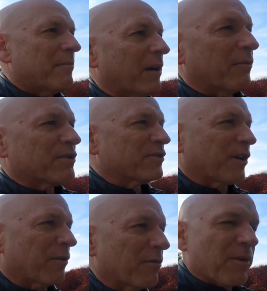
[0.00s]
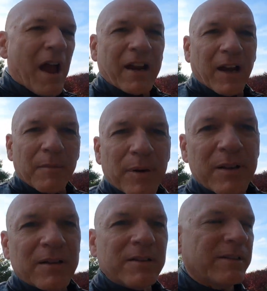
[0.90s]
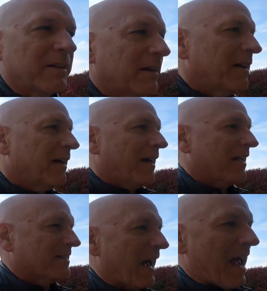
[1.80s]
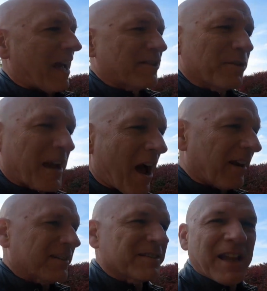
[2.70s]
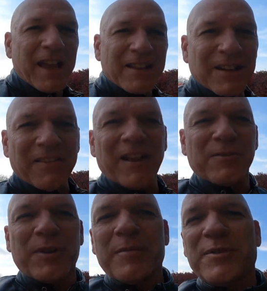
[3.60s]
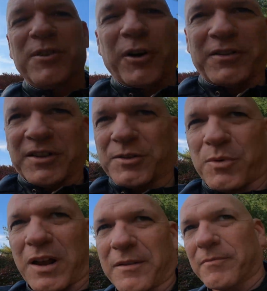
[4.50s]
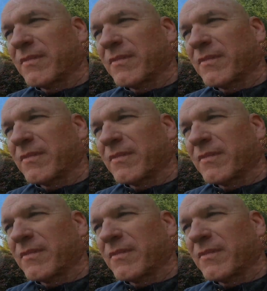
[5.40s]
but it will start right up, as I had to countless days on that trip start it this way.